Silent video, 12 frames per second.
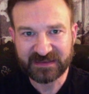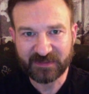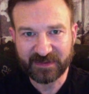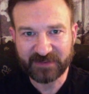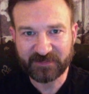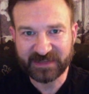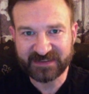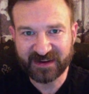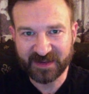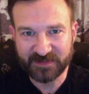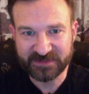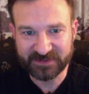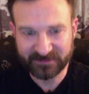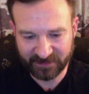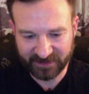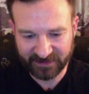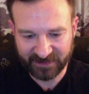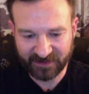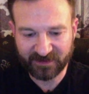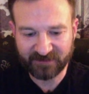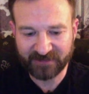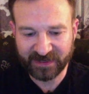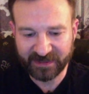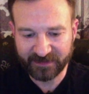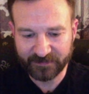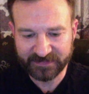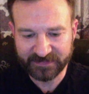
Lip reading: My time's running low already. I'm